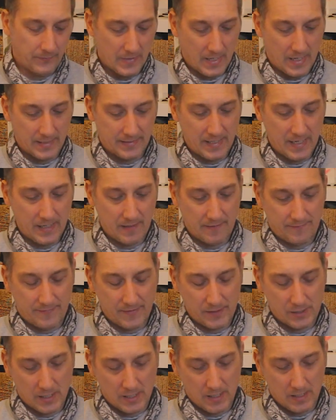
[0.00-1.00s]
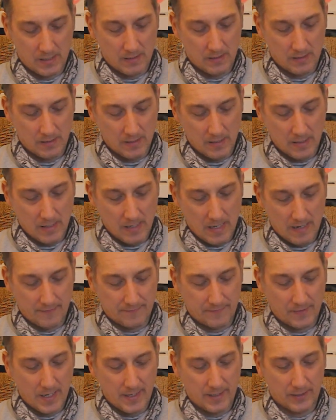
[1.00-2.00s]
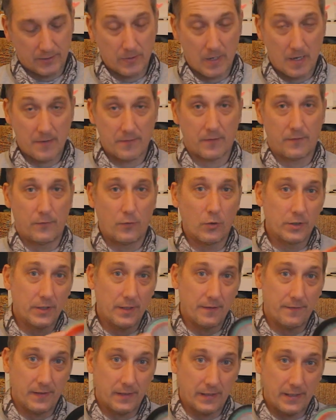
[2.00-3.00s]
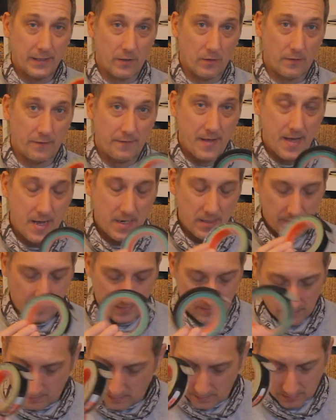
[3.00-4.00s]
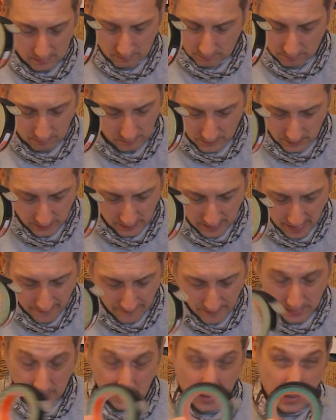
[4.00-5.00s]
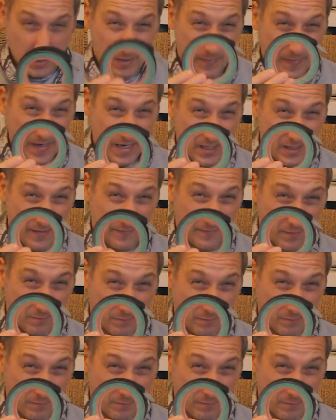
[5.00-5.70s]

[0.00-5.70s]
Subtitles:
I tend to fish a fly on a 12 or 14 foot leader off the end of this, just devastating, especially for